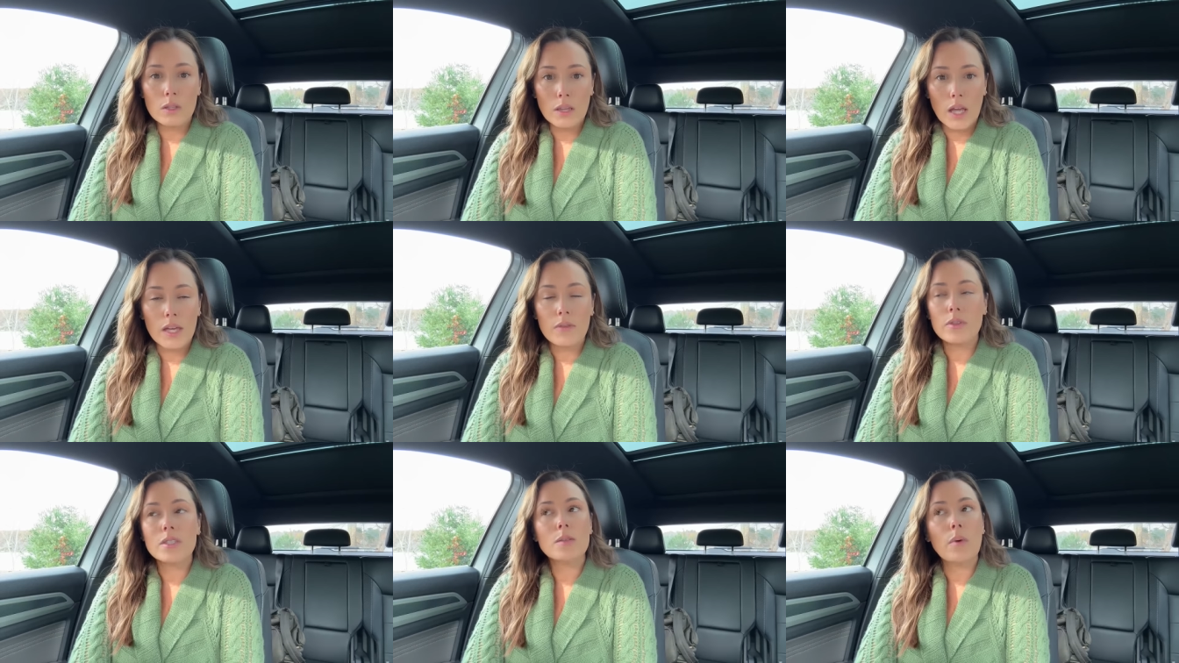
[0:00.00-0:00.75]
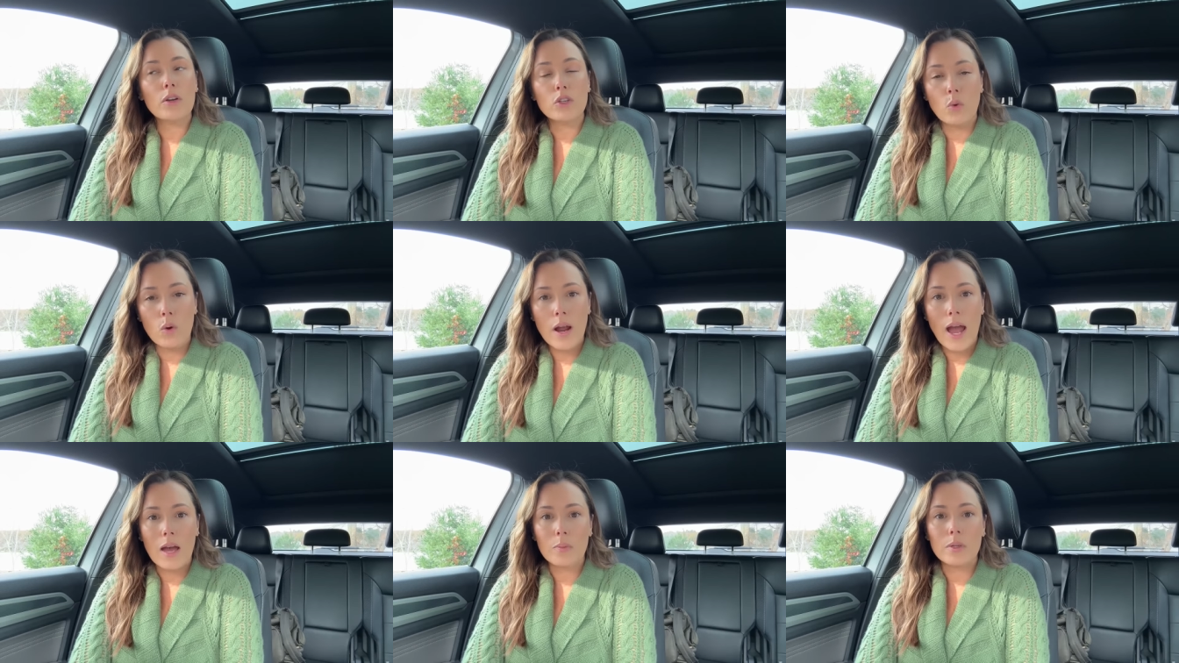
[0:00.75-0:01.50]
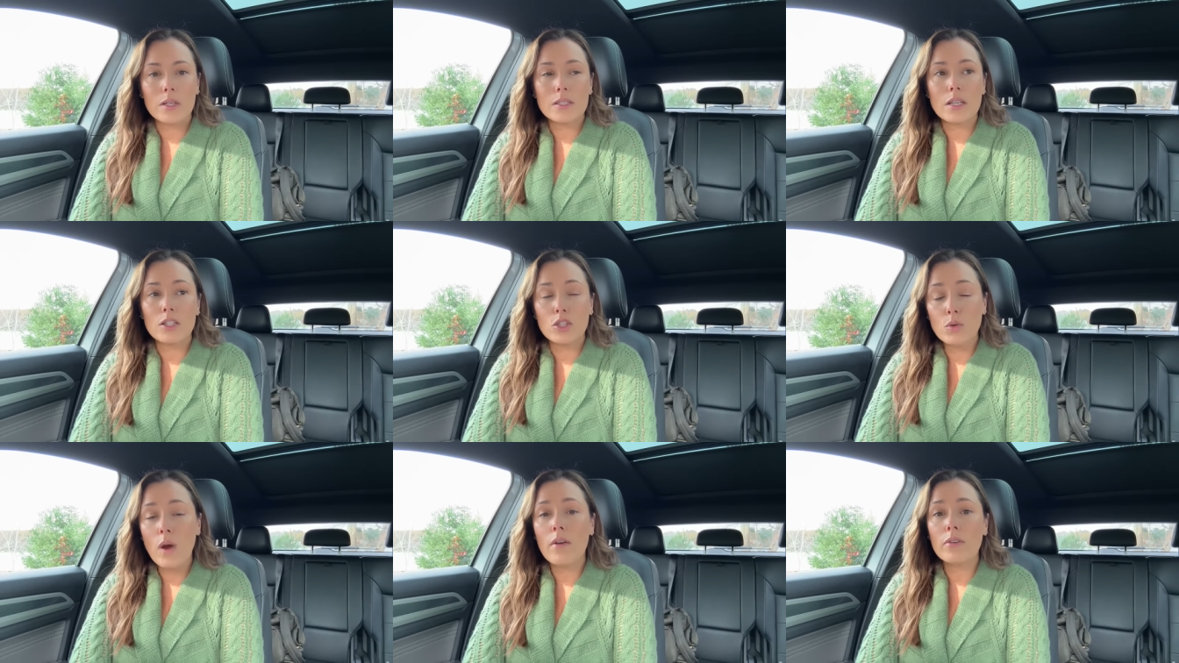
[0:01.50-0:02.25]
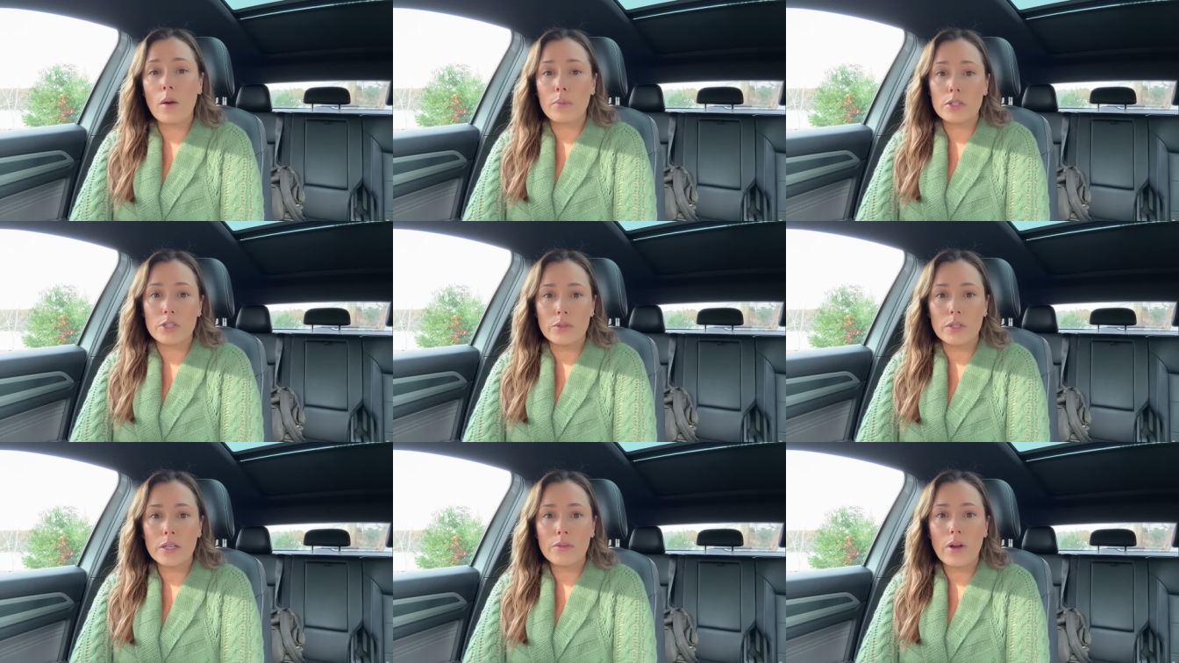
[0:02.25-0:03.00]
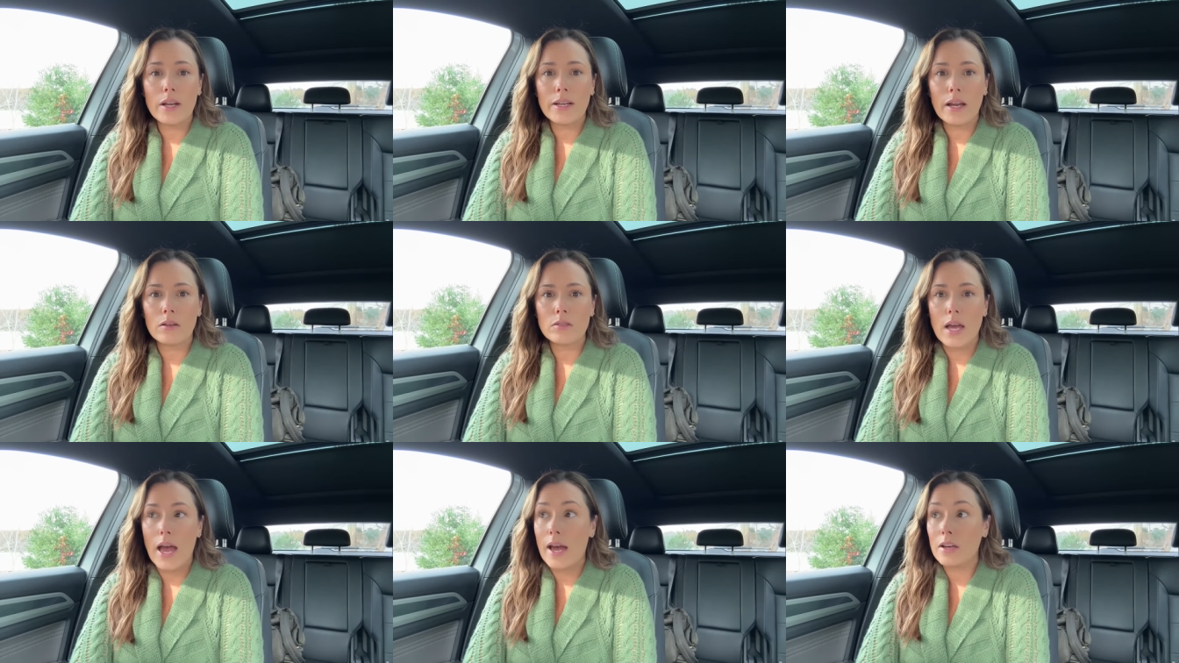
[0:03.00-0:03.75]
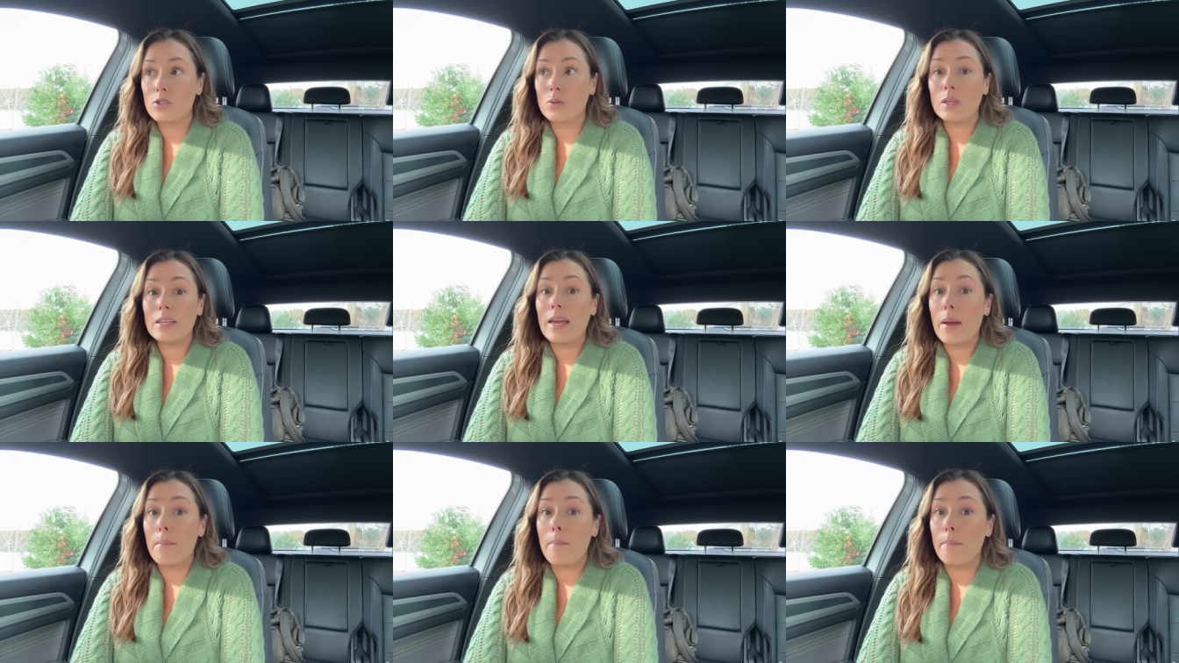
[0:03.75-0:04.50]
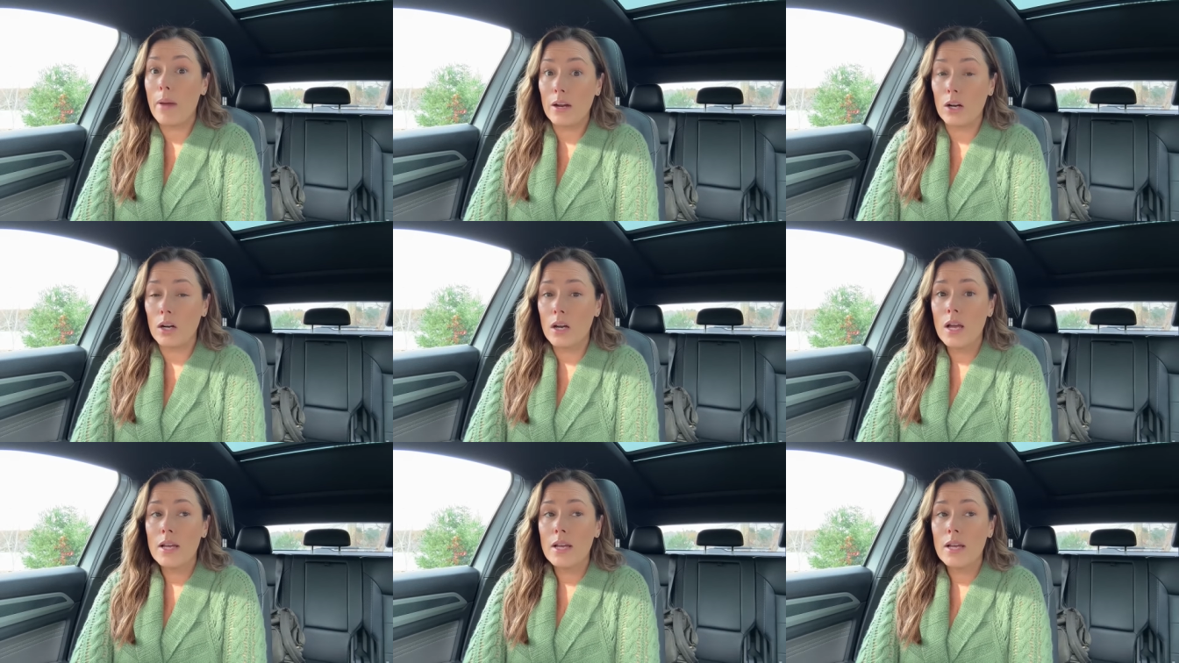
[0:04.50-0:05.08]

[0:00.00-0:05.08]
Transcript: life. This is about your happiness, and you have an opportunity right now to actually get better,